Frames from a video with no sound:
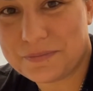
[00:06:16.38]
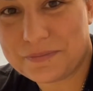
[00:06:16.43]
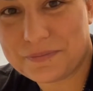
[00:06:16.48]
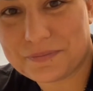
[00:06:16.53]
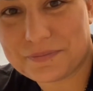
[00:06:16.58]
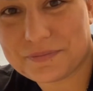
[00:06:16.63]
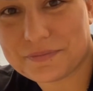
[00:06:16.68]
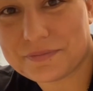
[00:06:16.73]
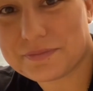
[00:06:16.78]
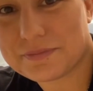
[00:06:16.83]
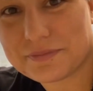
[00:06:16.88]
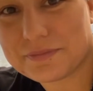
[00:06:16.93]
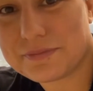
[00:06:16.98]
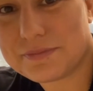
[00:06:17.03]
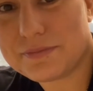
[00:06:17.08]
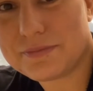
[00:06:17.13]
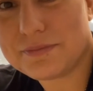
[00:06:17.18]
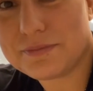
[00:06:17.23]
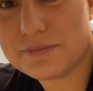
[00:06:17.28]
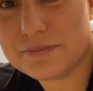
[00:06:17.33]
Yep.
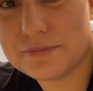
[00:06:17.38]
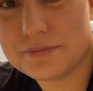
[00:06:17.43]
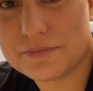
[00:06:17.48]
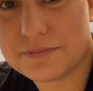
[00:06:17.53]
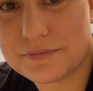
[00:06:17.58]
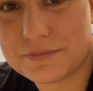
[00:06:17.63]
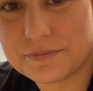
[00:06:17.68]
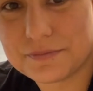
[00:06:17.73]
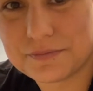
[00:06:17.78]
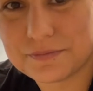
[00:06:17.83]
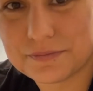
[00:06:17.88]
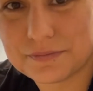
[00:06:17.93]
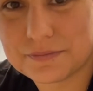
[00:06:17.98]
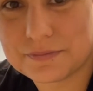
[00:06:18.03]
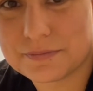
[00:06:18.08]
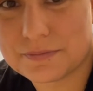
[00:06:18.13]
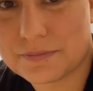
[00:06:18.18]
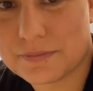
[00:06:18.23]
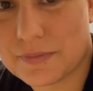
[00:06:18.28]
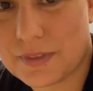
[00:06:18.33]
And I want
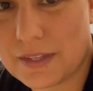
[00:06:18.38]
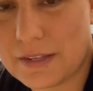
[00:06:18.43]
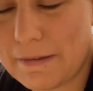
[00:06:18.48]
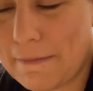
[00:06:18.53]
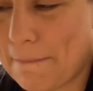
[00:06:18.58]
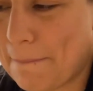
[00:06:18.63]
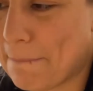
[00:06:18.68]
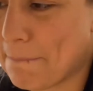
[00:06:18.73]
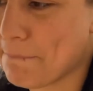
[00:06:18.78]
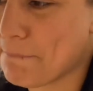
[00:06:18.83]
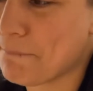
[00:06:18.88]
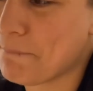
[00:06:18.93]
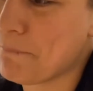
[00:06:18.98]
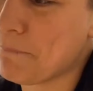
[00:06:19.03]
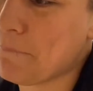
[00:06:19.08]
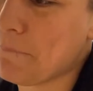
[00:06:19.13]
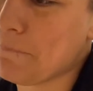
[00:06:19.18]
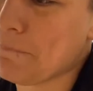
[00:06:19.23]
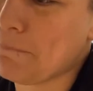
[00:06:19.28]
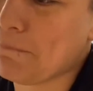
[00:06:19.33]
to,
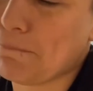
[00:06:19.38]
talk